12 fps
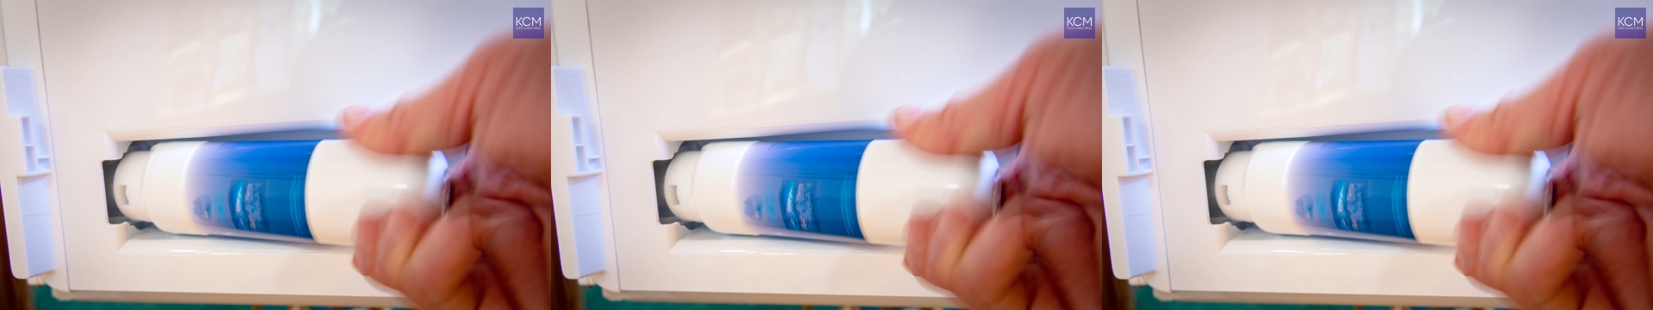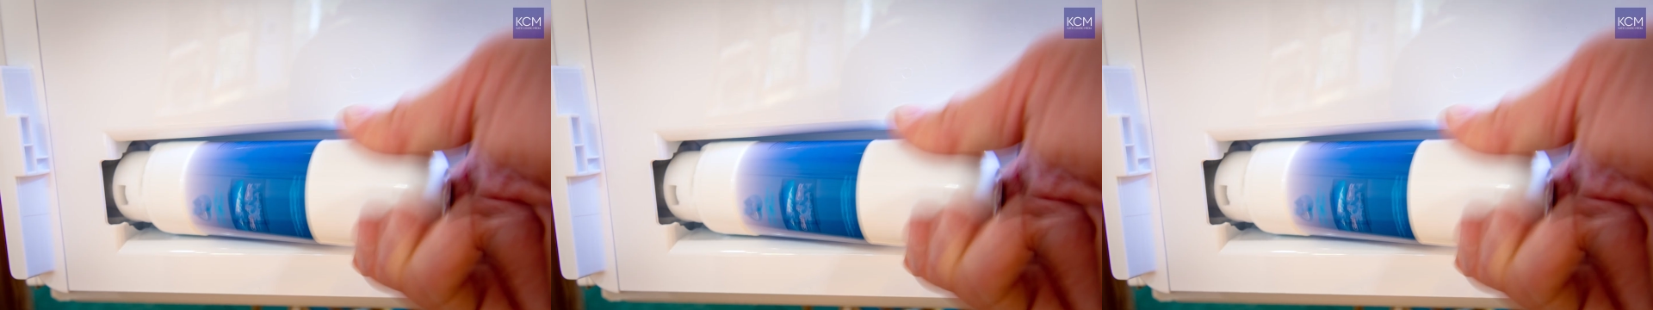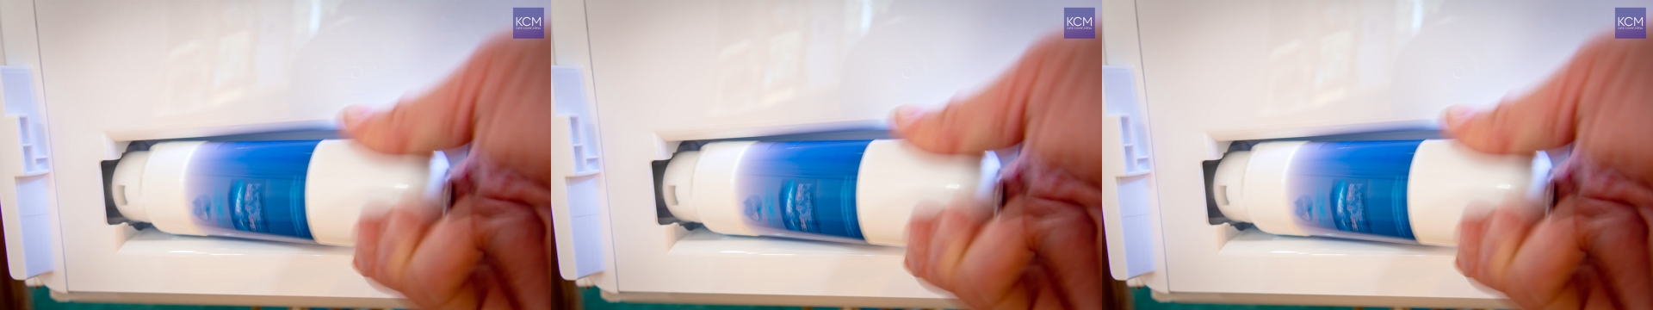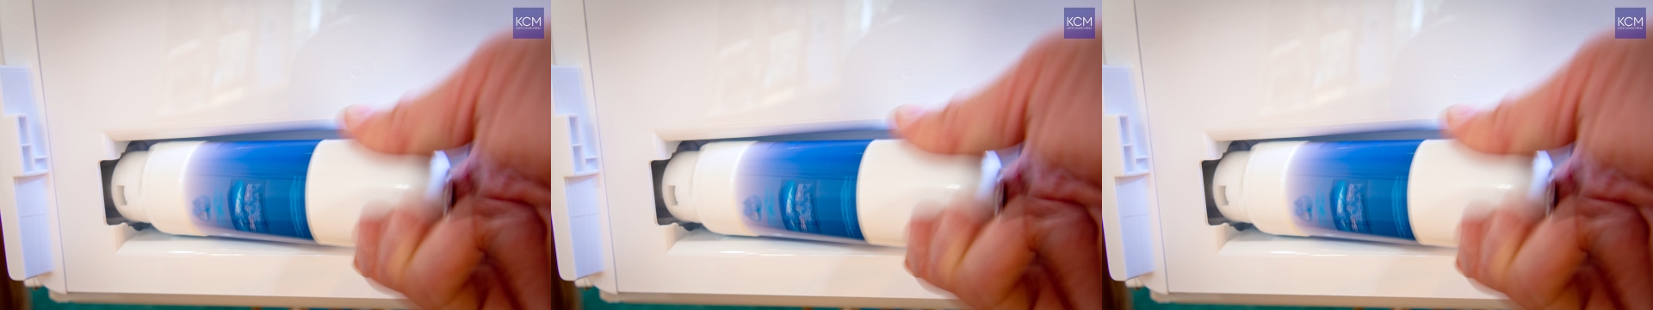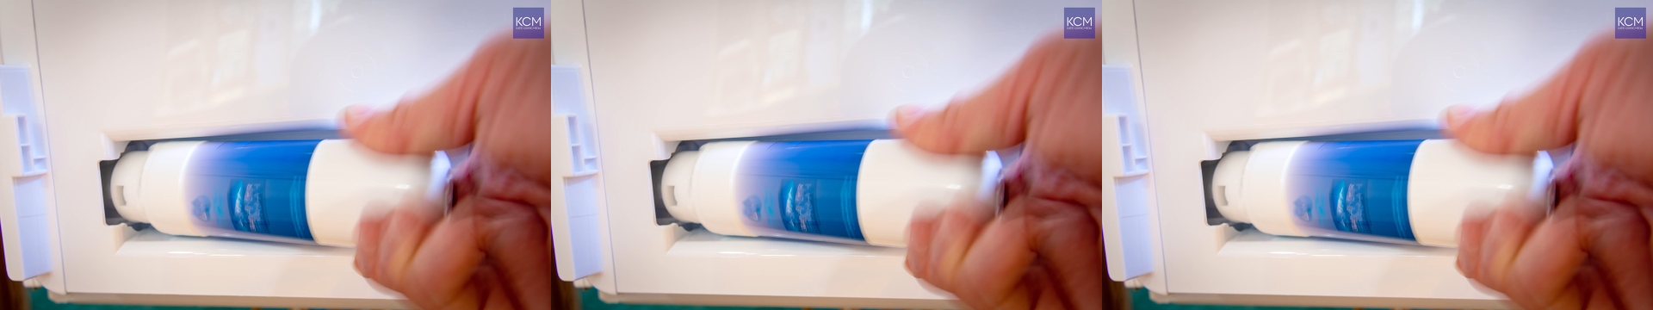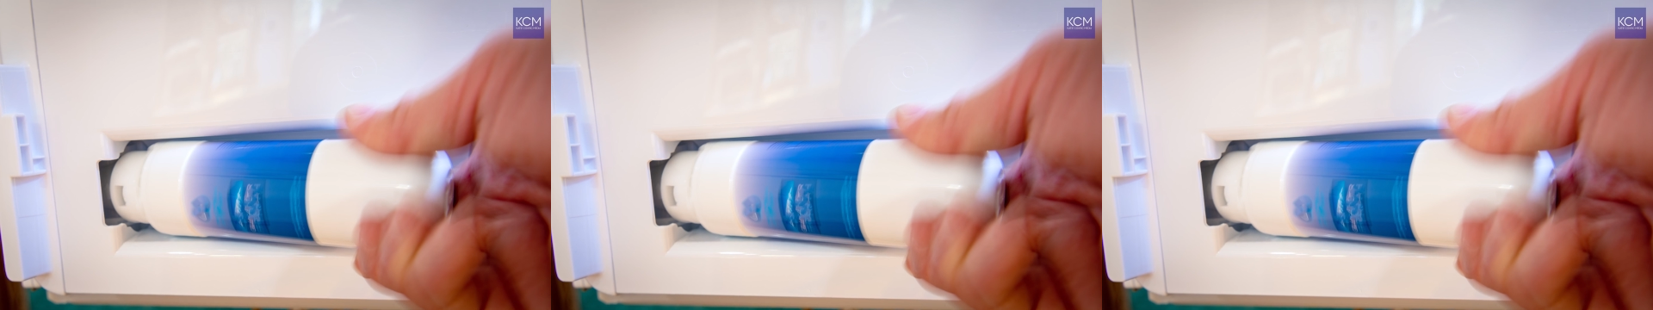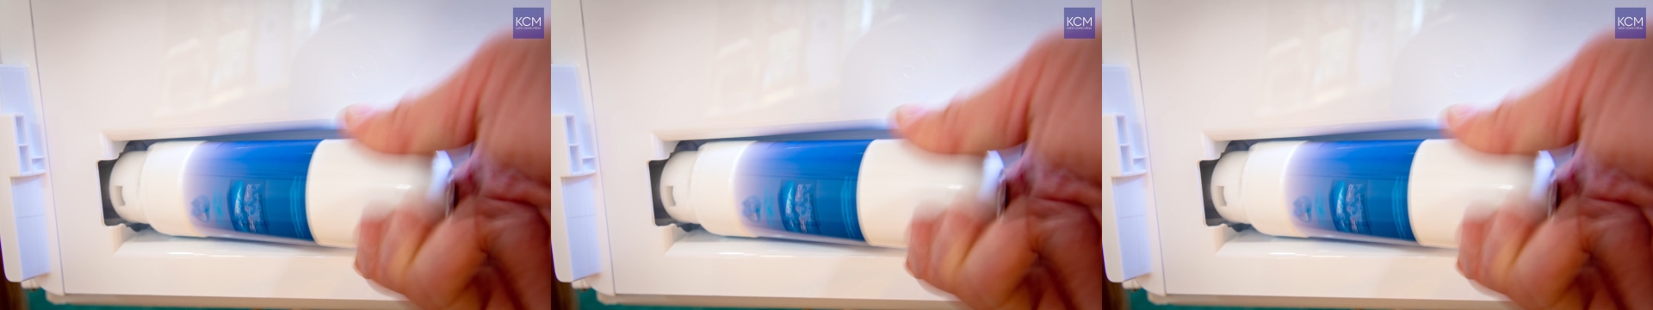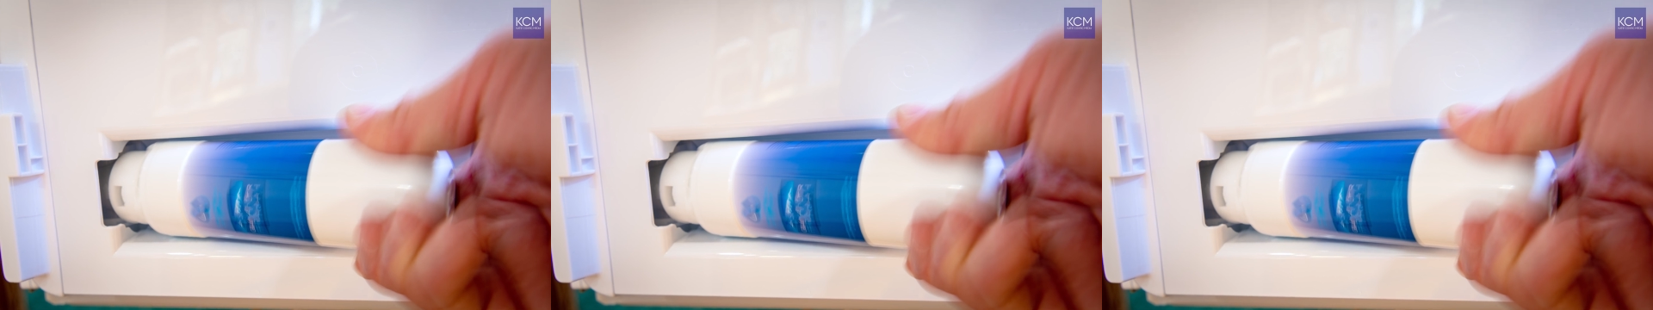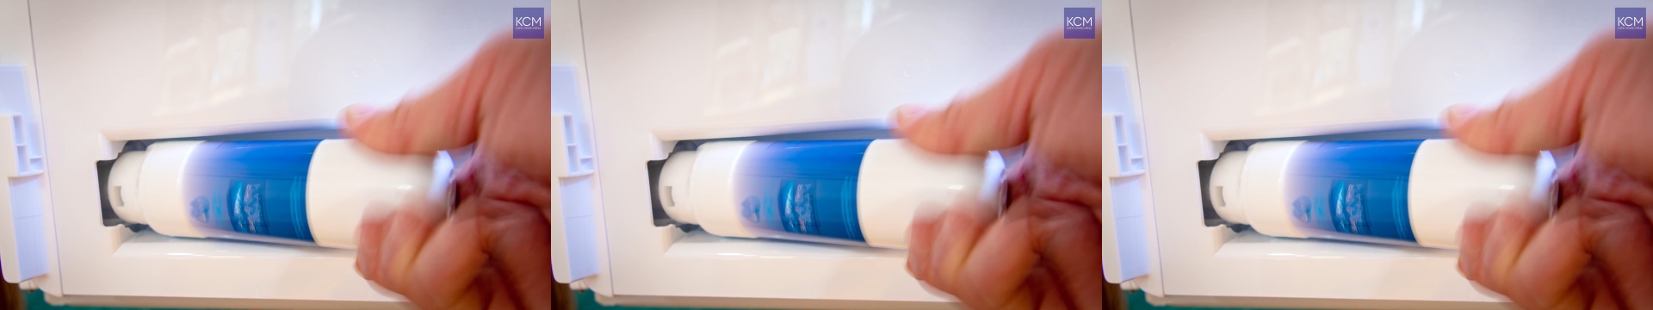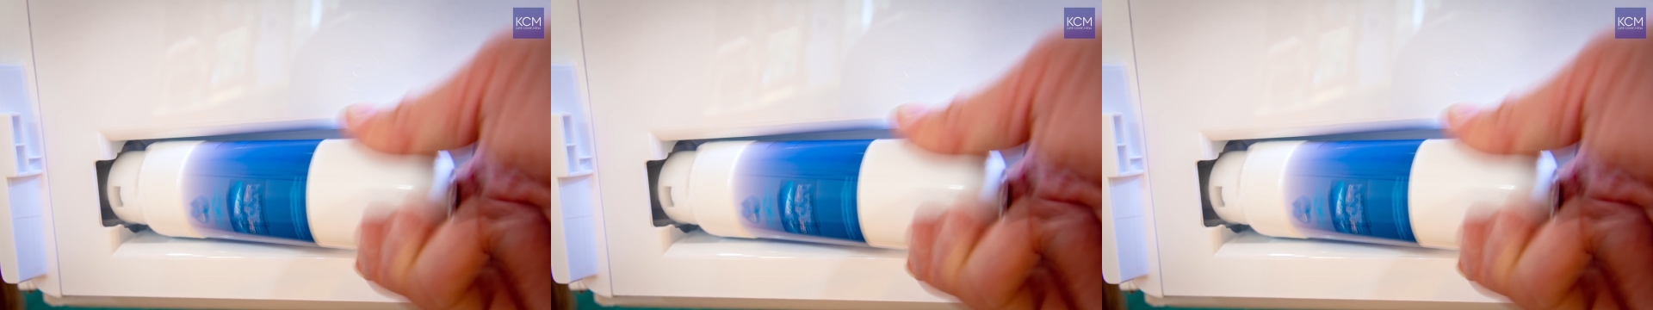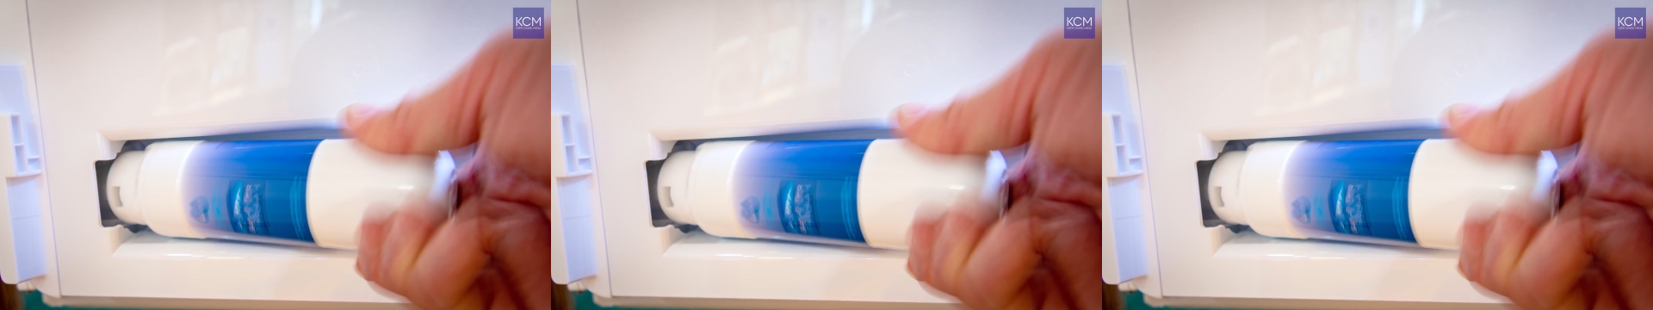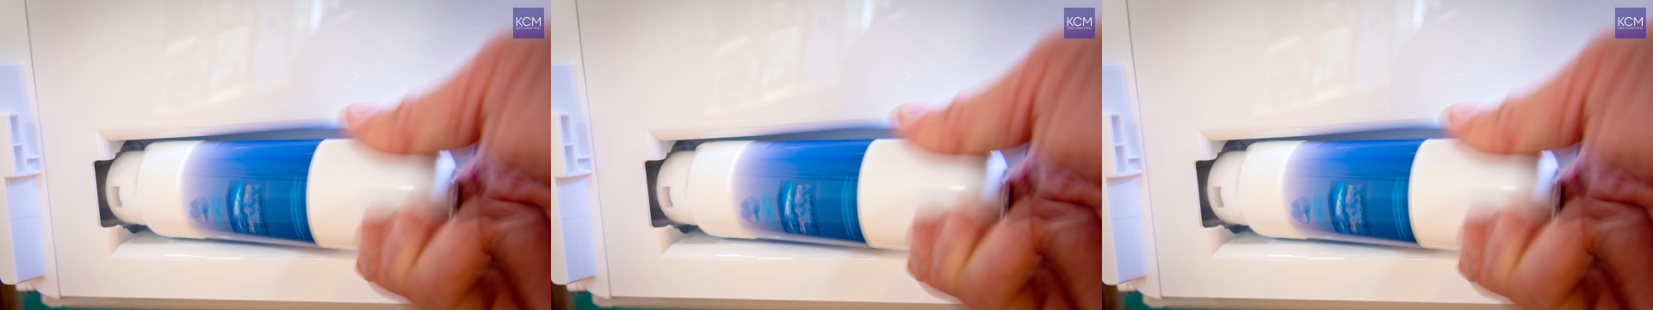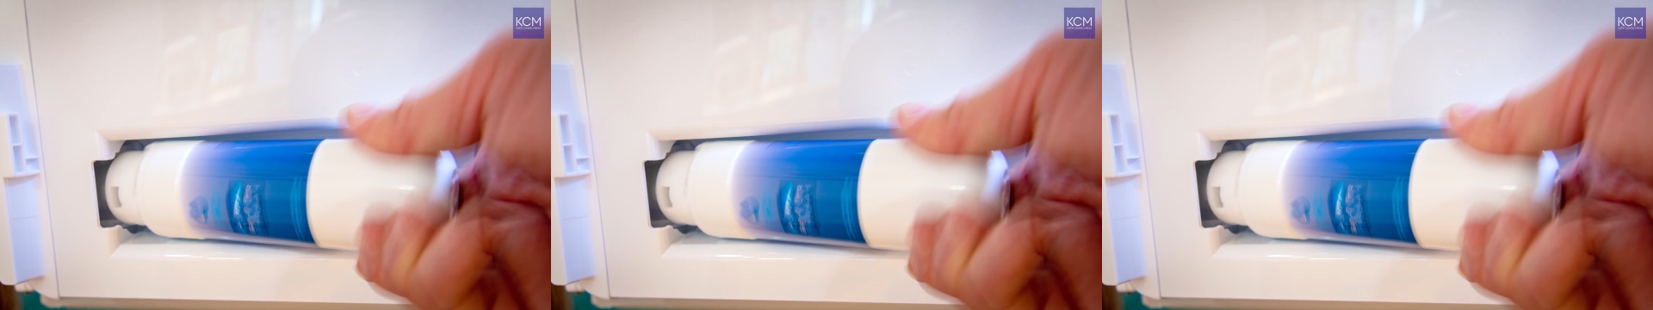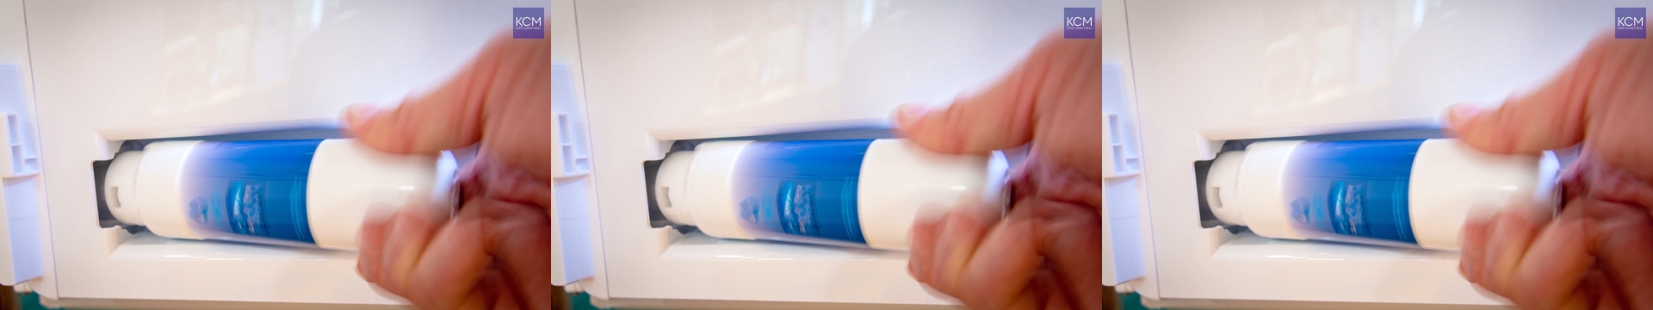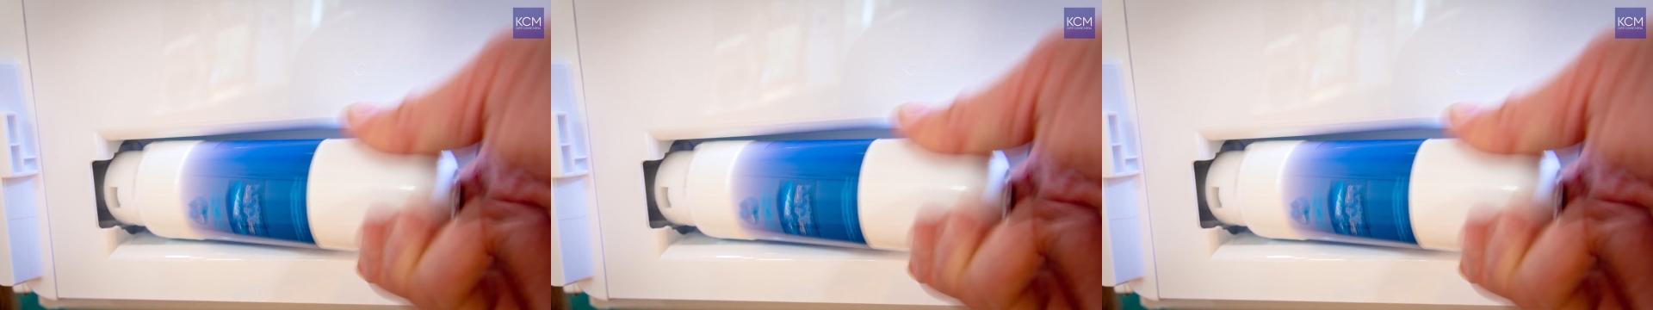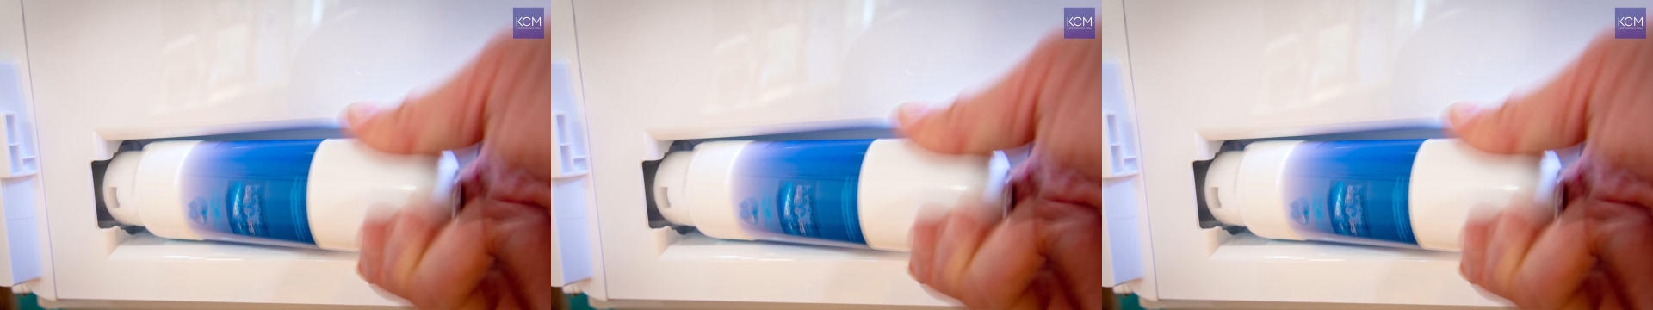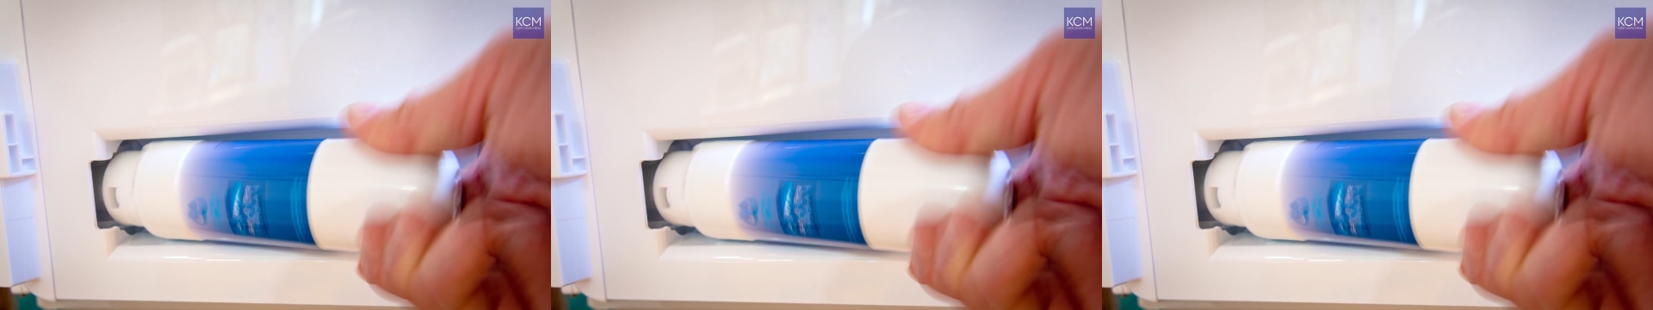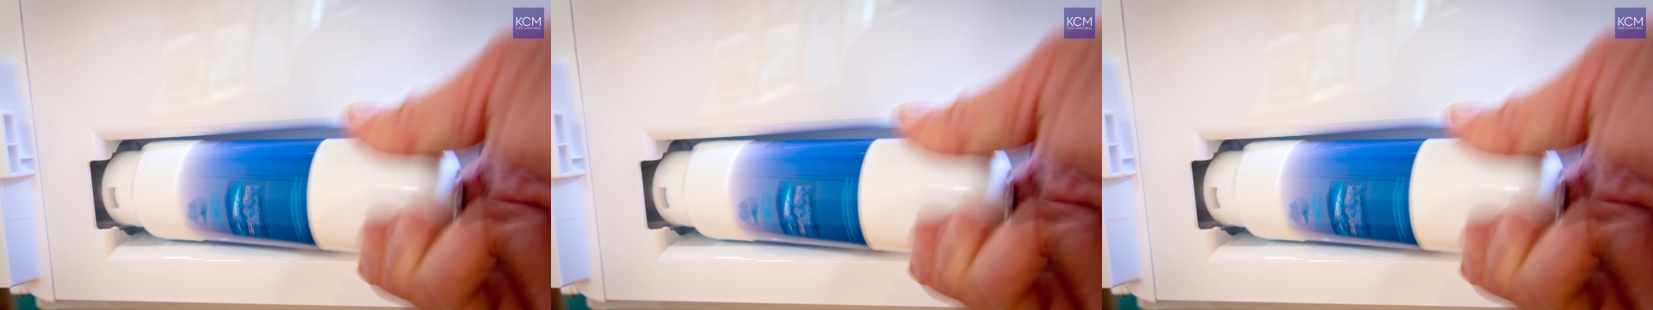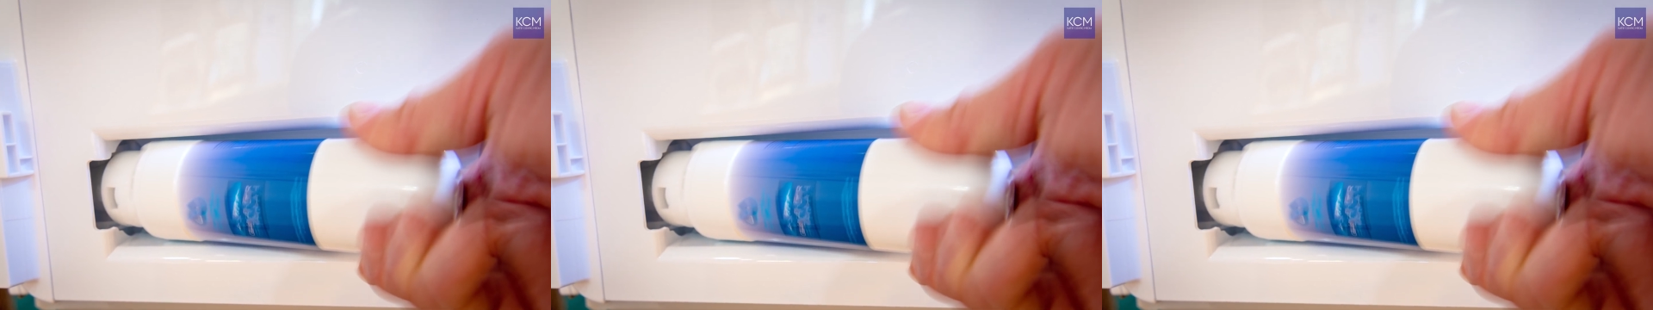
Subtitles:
Nobody's mouth can be seen.